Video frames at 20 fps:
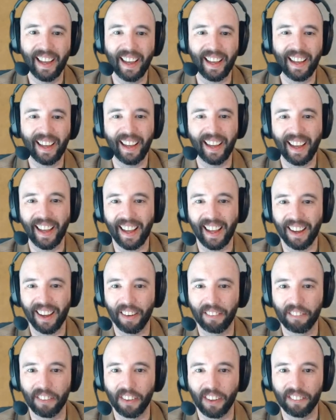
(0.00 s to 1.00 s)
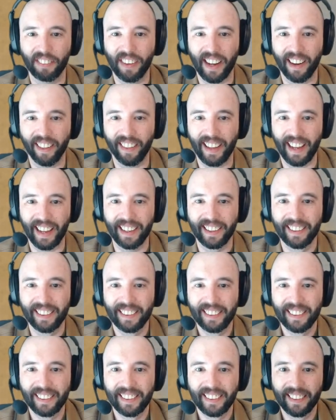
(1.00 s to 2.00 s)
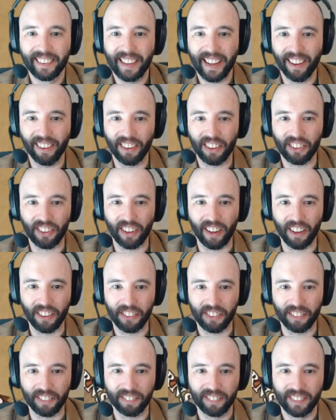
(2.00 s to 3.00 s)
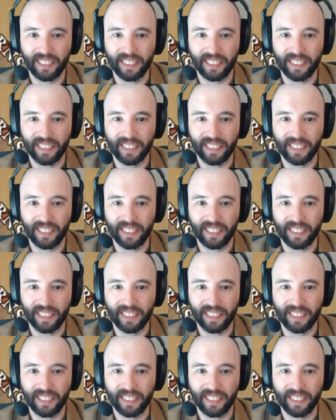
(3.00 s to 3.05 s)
I'm really proud of that. That looks awesome.